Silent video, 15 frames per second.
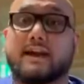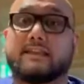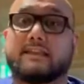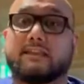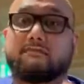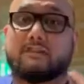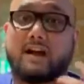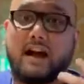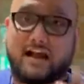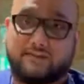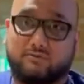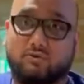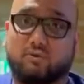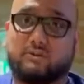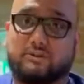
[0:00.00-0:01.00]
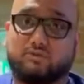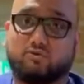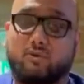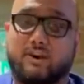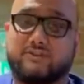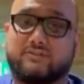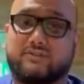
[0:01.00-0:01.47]
that we ask all these
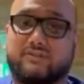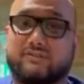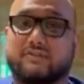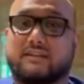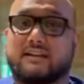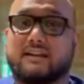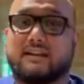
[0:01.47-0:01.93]
questions